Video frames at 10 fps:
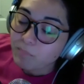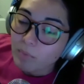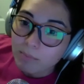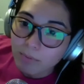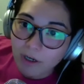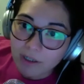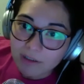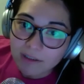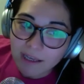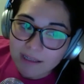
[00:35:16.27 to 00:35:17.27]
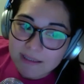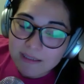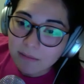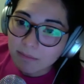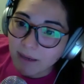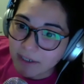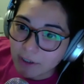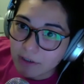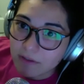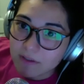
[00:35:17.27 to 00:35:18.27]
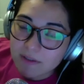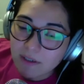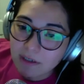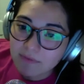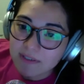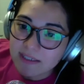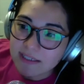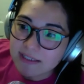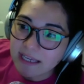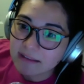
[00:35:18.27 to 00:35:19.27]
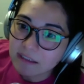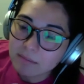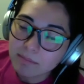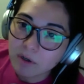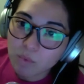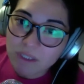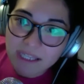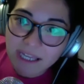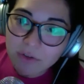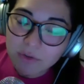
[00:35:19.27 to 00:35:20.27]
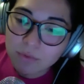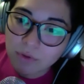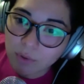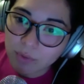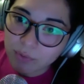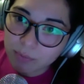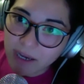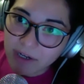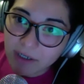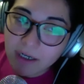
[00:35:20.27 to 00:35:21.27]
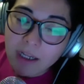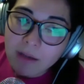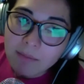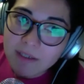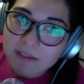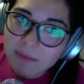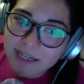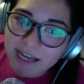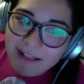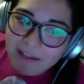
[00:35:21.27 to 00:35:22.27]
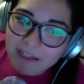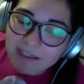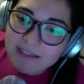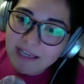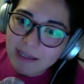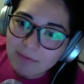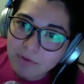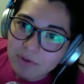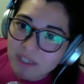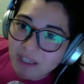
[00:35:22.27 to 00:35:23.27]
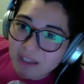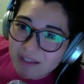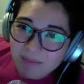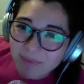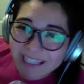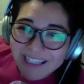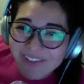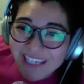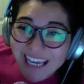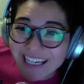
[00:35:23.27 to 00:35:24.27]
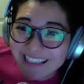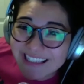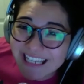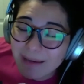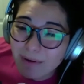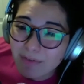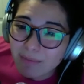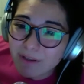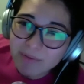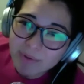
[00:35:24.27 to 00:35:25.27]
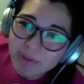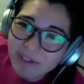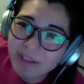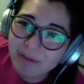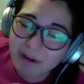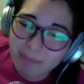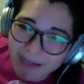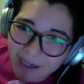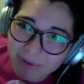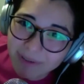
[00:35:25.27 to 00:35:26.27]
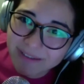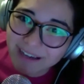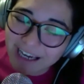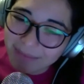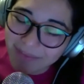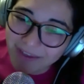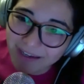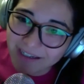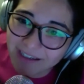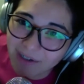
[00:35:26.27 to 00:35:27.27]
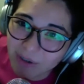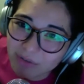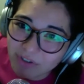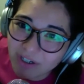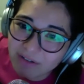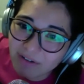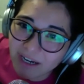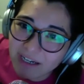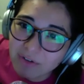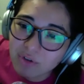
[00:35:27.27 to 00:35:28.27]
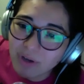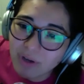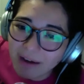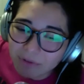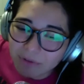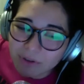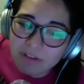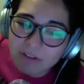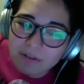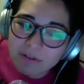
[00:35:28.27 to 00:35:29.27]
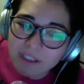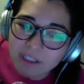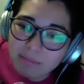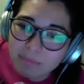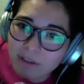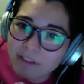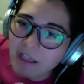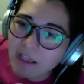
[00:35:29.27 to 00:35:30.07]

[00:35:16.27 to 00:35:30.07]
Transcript: product gets better, the services get deeper, we get to know you better, because the reality is that if you're selling something that's just kind of the same every month, of course I only want to buy it one time and then kind of get over it, right? You have to continue to keep building.